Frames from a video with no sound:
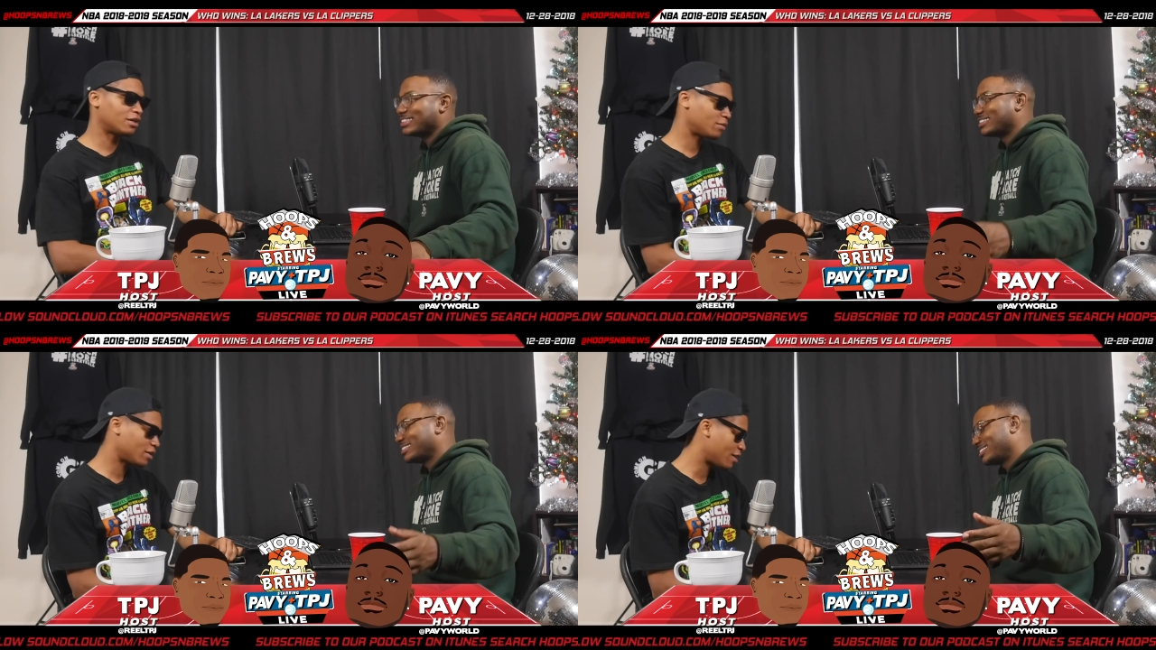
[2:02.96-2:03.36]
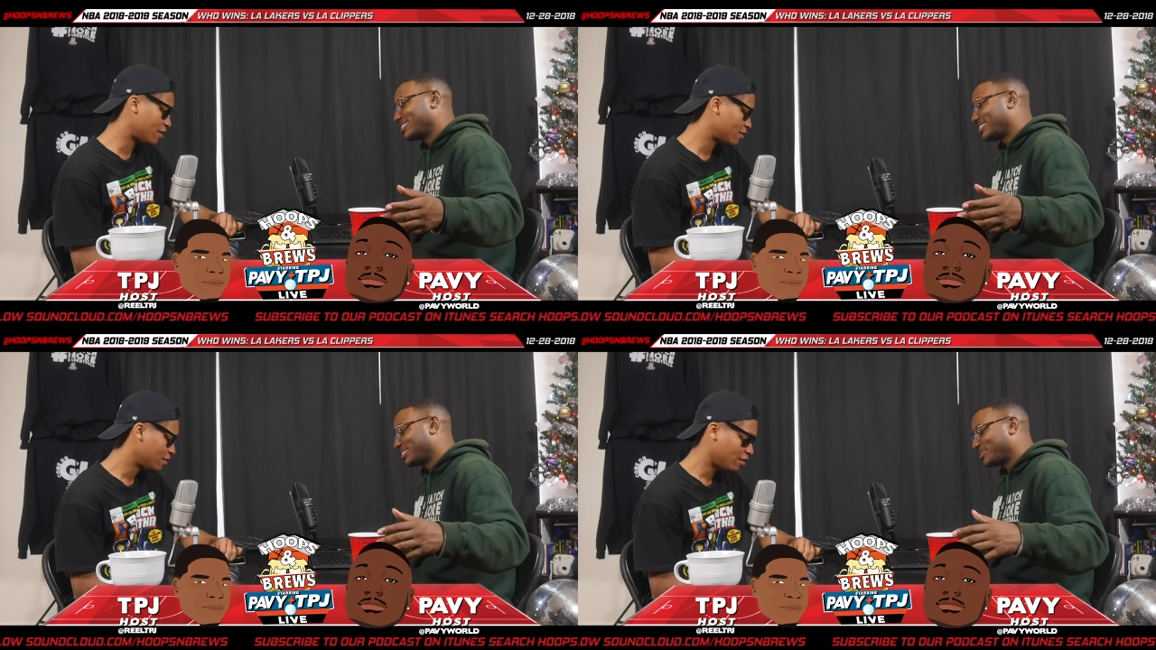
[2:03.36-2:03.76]
Speaker 1: Uh, but
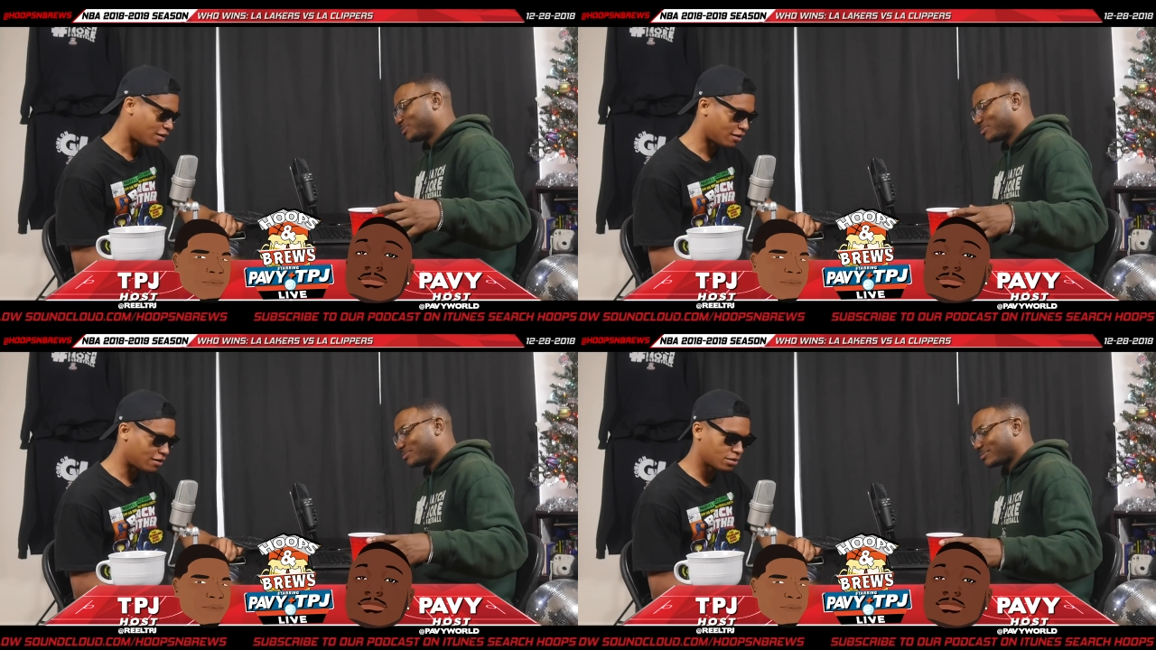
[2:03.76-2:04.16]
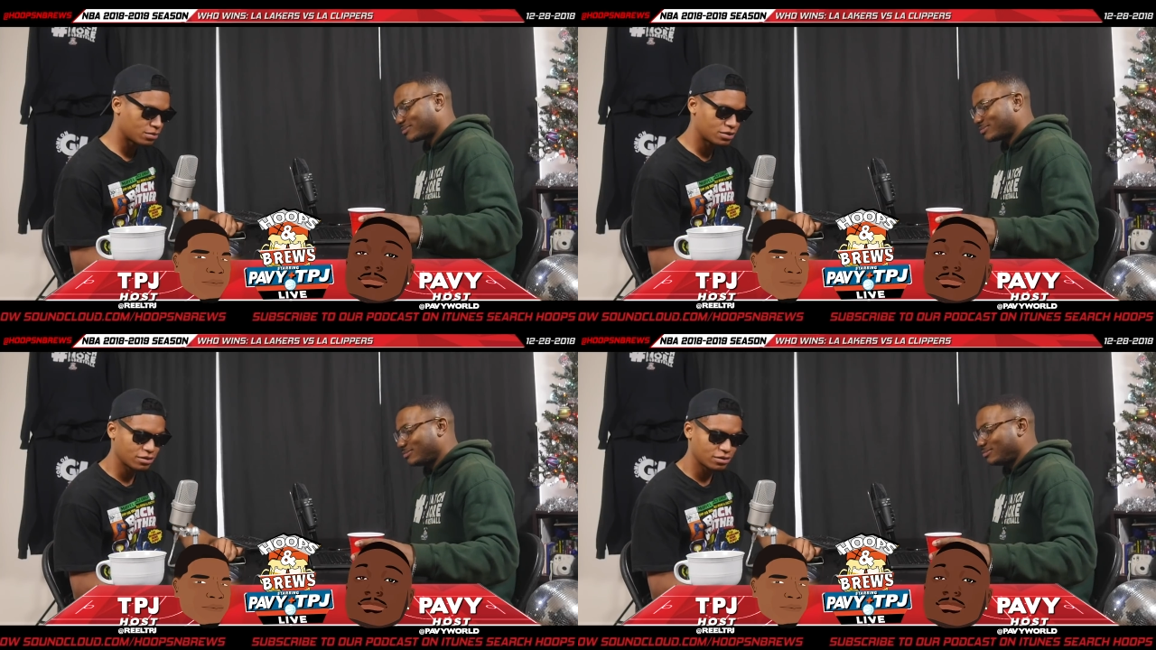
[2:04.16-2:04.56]
yeah.
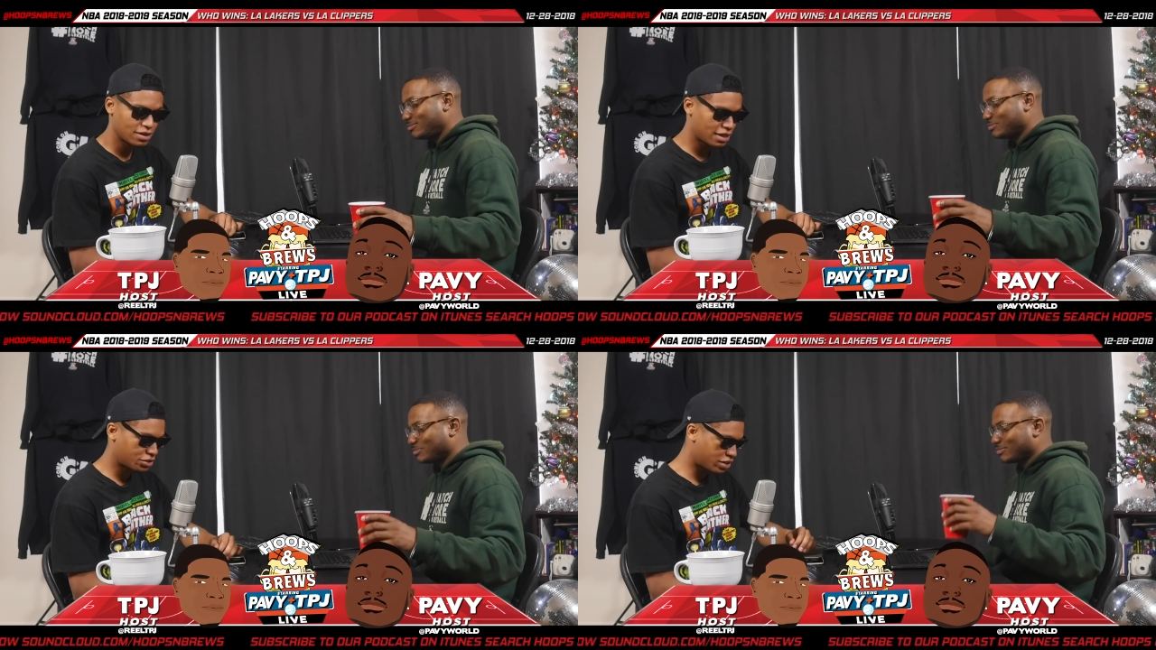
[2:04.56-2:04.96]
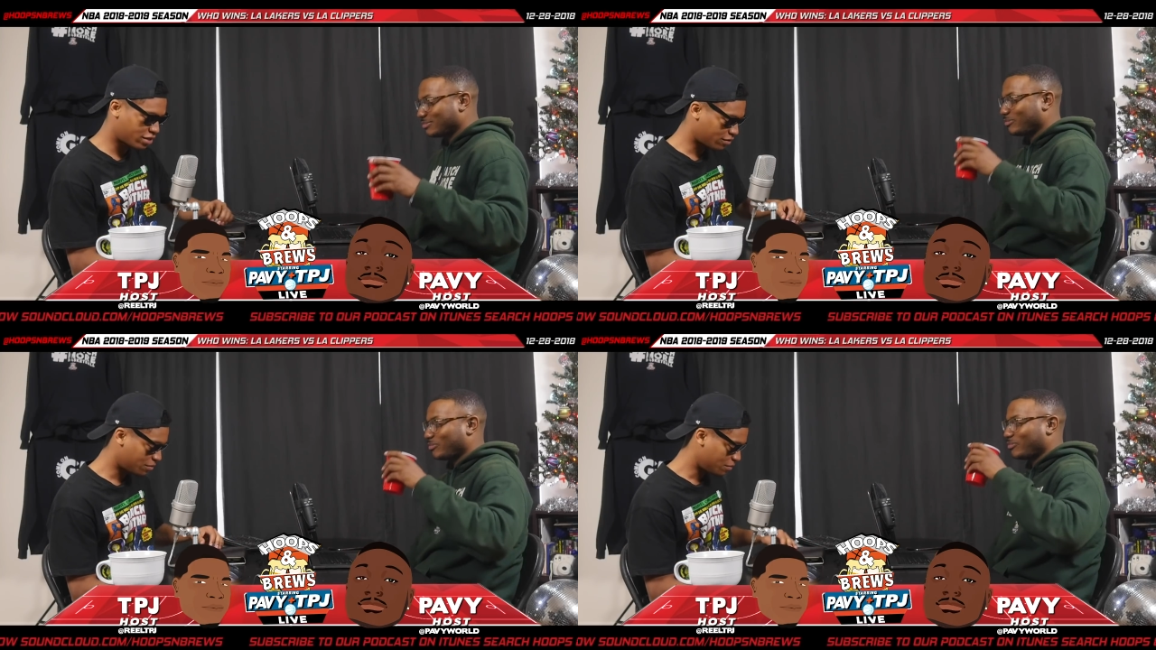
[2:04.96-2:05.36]
Um, till next
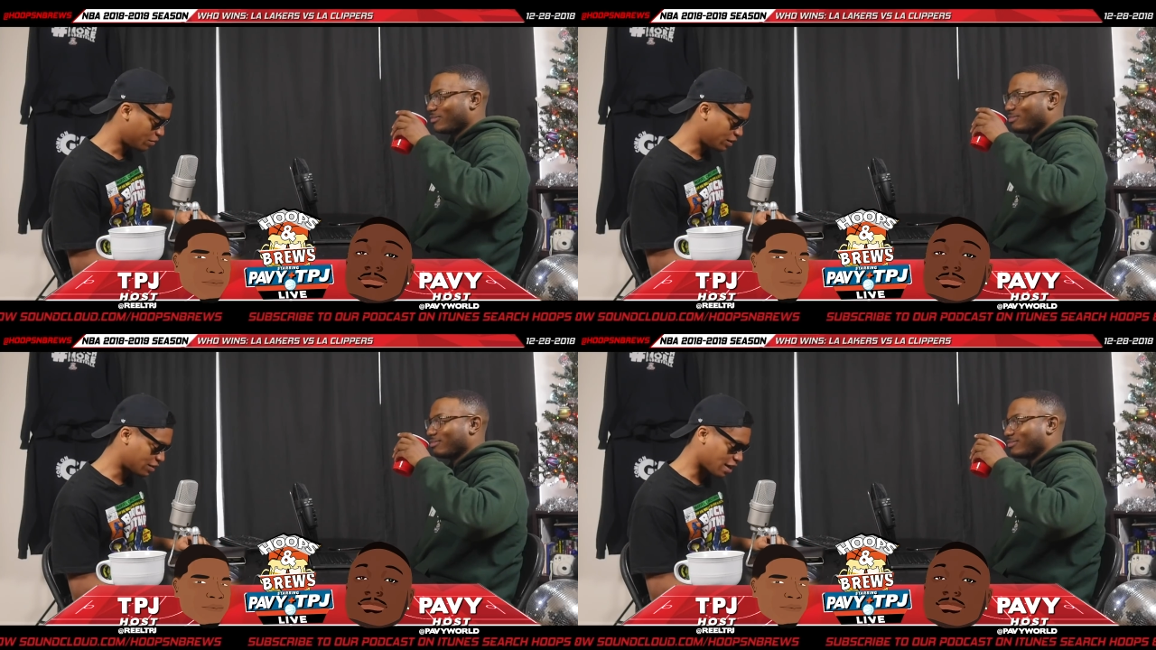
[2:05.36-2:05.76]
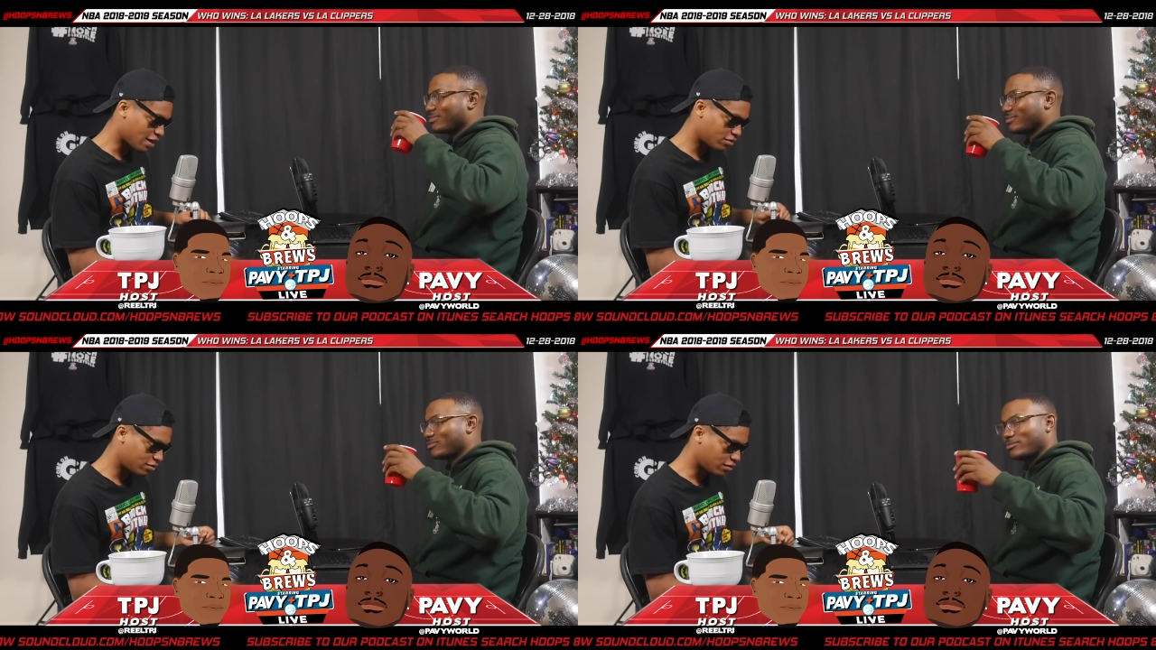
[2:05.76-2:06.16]
year. Peace
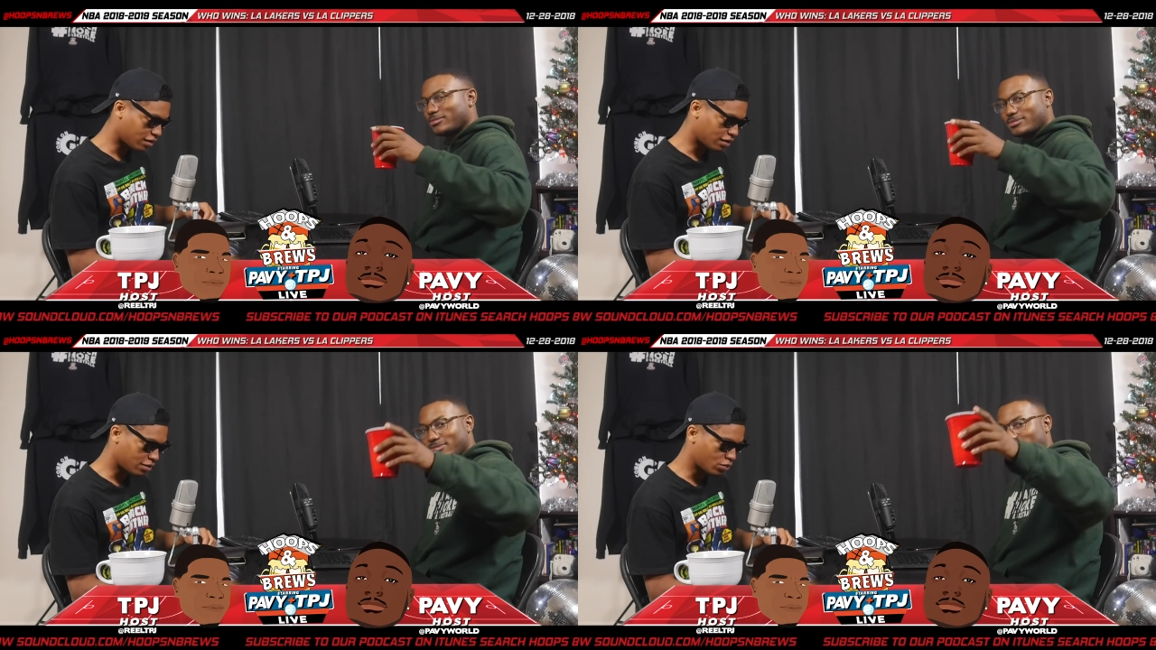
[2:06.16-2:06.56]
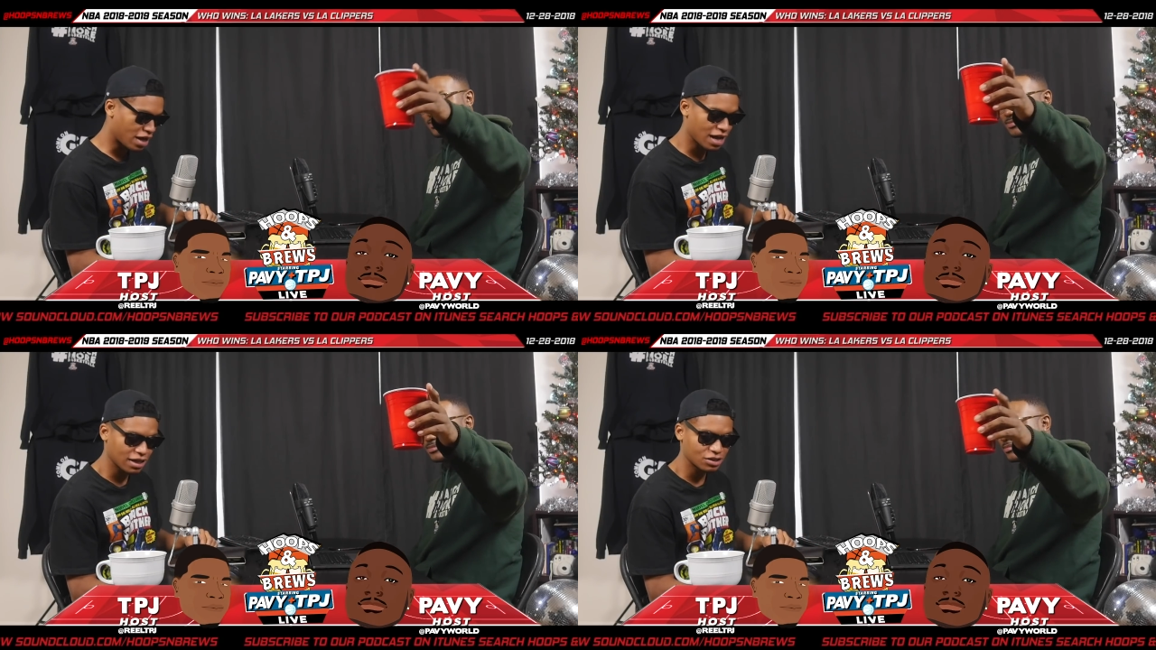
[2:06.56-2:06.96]
out. Um,
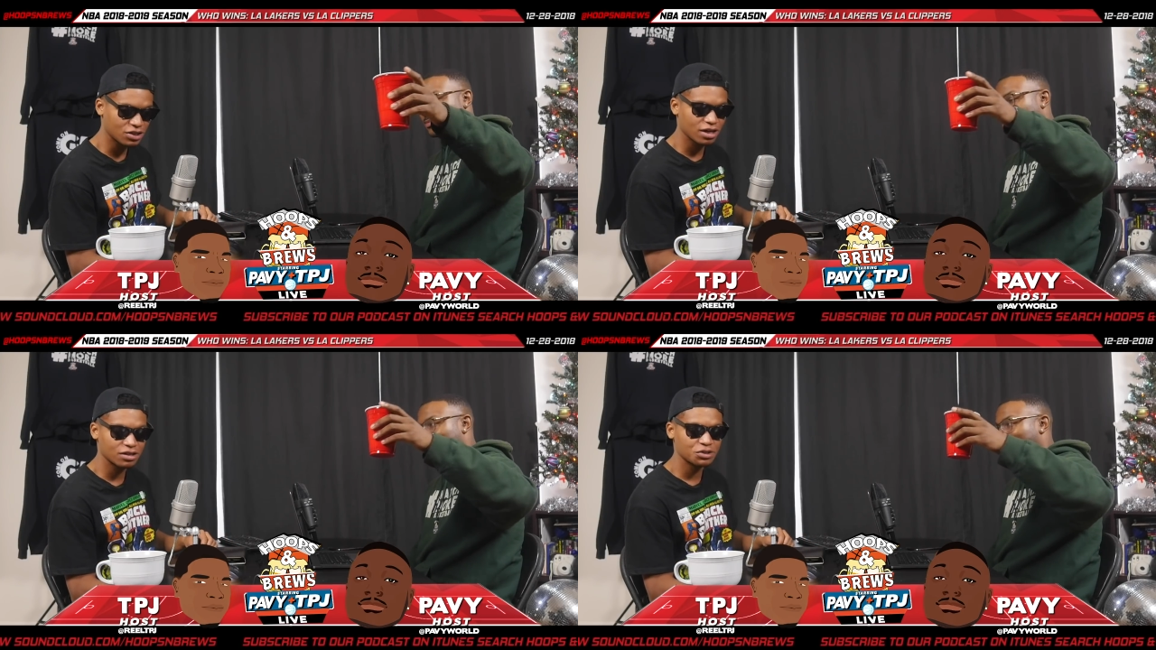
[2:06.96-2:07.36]
we'll holler at y'all.